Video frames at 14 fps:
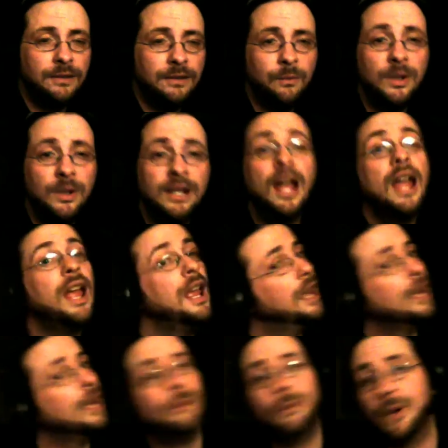When
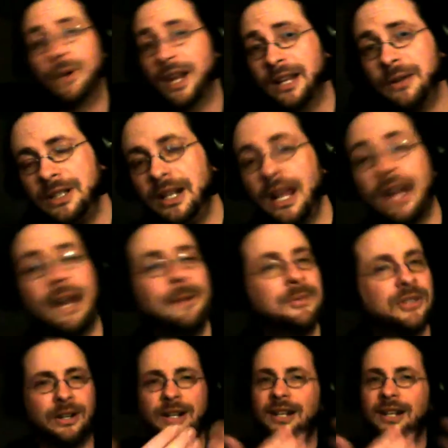I go online, and I'm
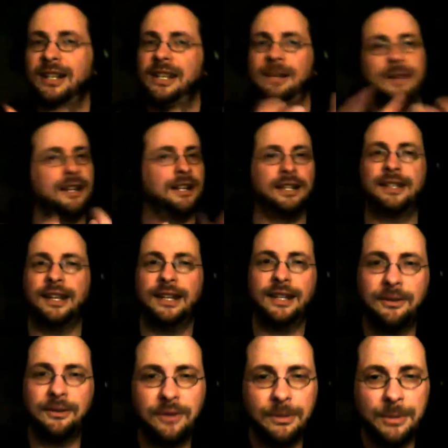sorry, I keep kind of like
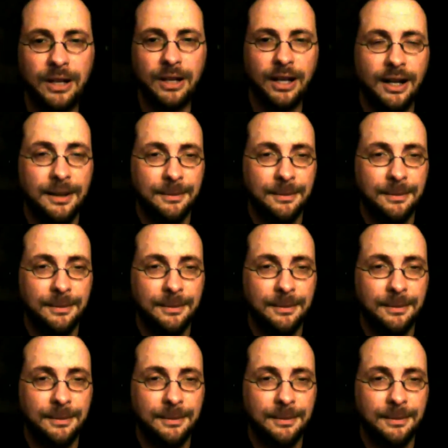taking it from you.